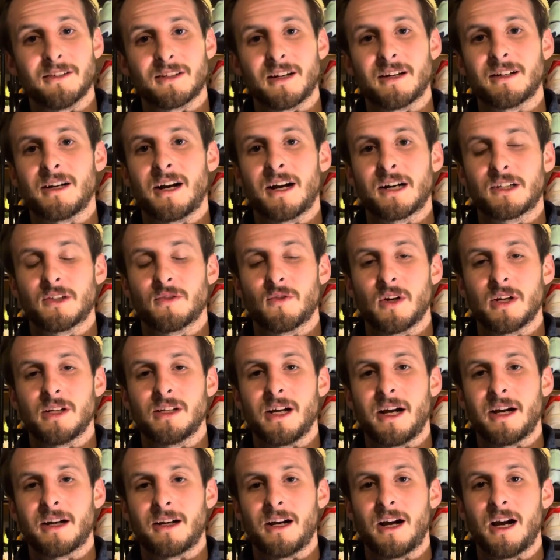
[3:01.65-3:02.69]
on
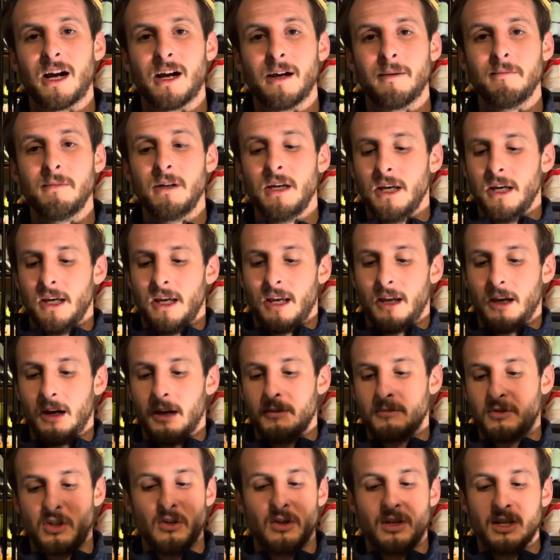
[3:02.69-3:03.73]
DocsRunning.com, um,
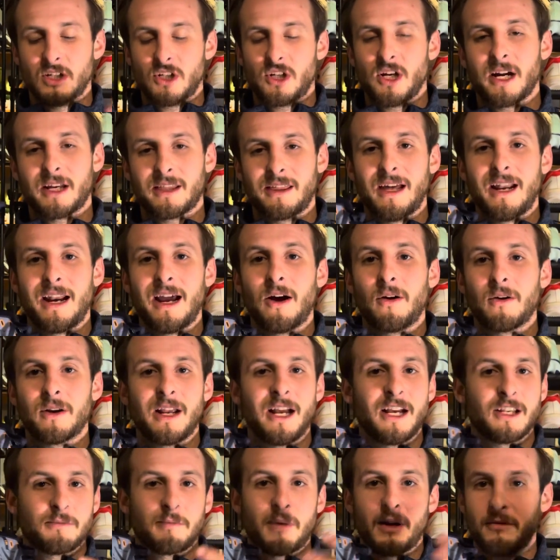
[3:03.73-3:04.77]
so you can check that out. It
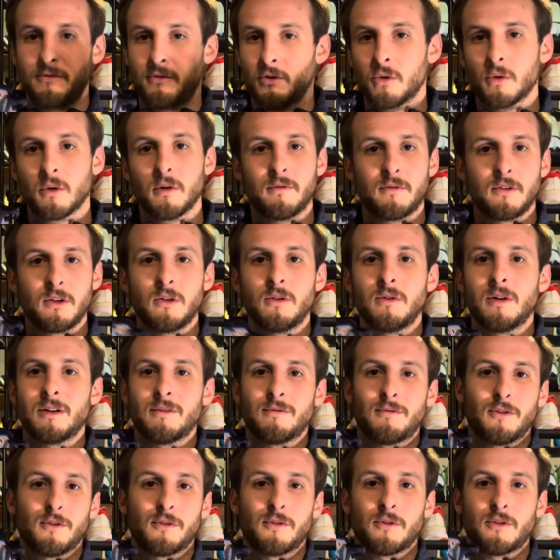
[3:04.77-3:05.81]
has my full review
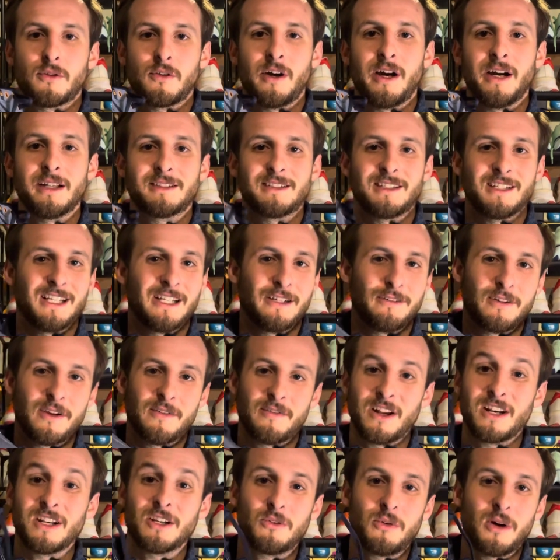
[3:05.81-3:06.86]
and further thoughts. And if you have
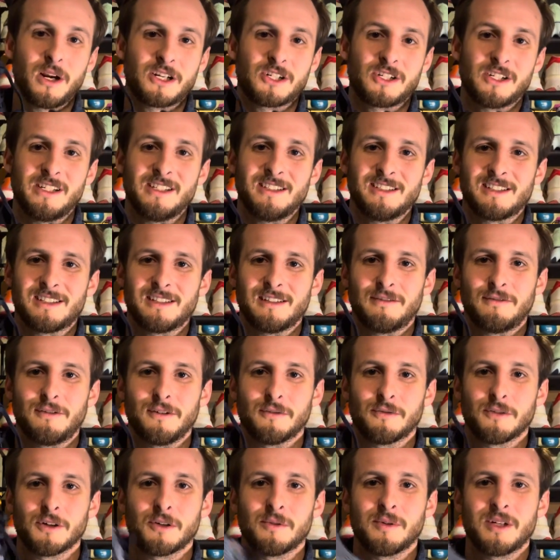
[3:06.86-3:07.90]
any questions, feel
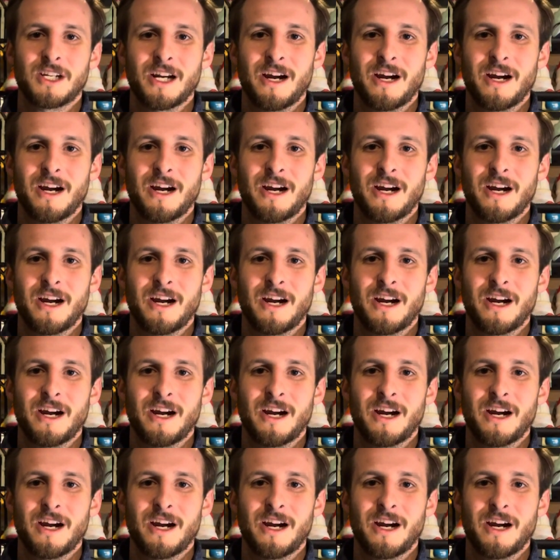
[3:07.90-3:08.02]
free to reach